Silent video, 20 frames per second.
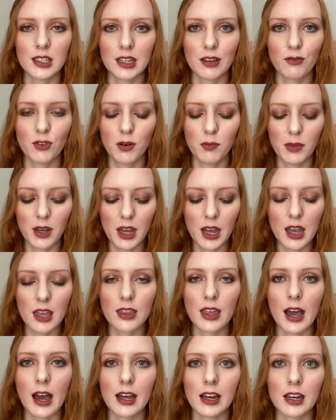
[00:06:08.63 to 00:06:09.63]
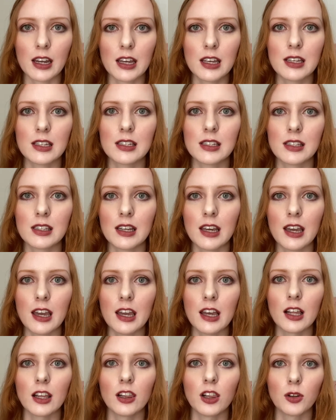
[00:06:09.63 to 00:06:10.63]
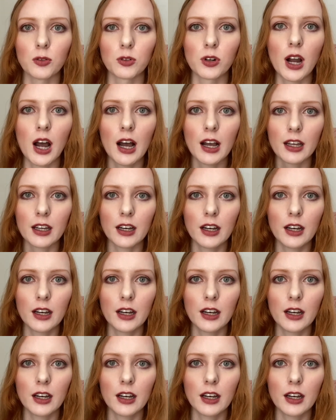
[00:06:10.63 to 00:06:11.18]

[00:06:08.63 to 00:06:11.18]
And for me, that is the Lorac